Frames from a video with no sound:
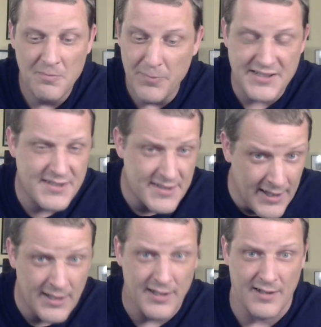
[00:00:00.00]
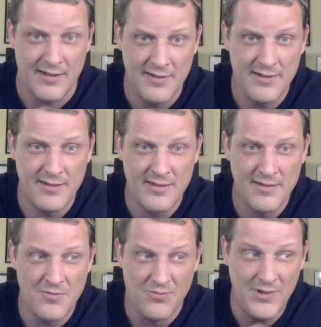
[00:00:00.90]
But still,
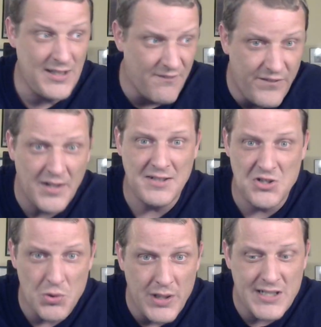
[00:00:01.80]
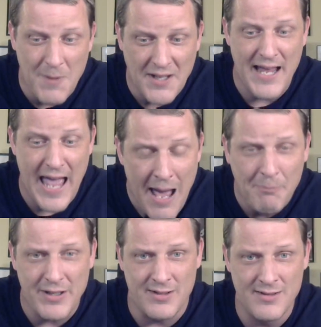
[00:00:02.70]
what the fuck did you expect to
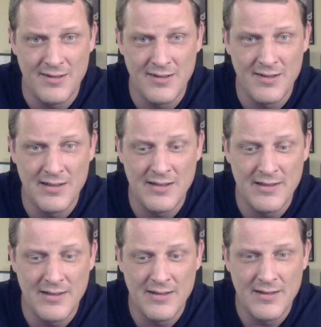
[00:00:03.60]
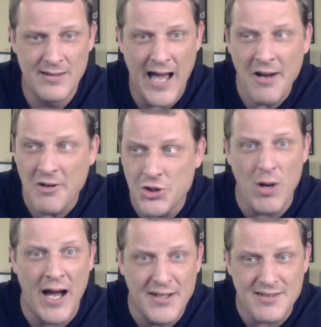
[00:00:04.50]
happen? How could
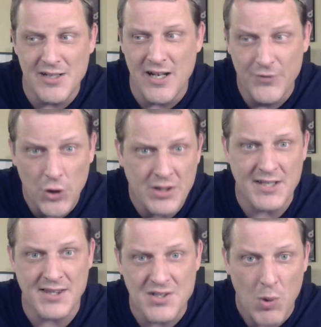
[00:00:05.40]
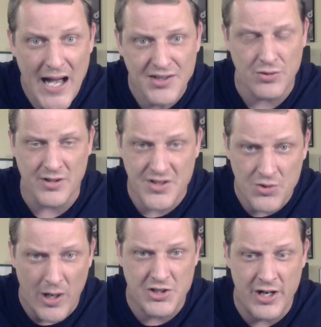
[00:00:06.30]
you honestly have looked at this roster
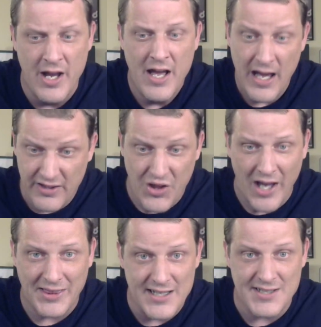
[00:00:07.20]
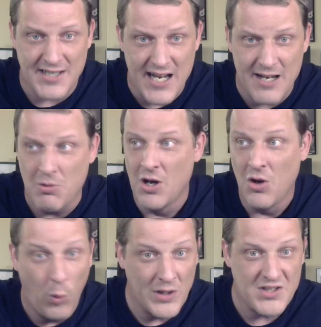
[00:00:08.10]
construction and thought this team
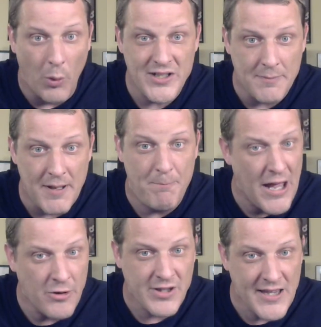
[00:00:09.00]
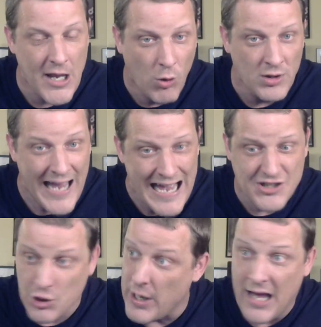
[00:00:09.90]
was going to be better than they were
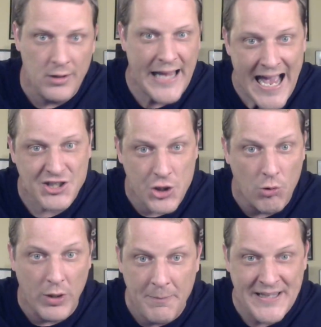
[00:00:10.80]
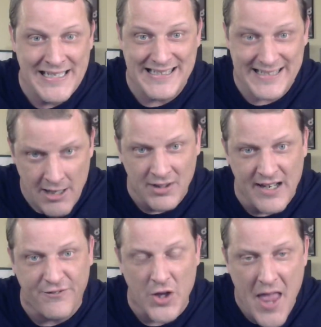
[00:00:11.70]
last year? Hell, last year would have been the
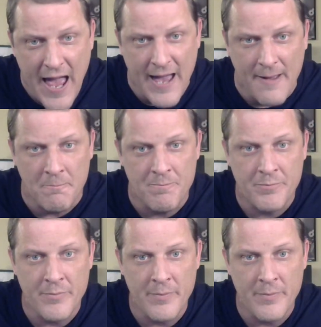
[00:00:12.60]
ceiling for them.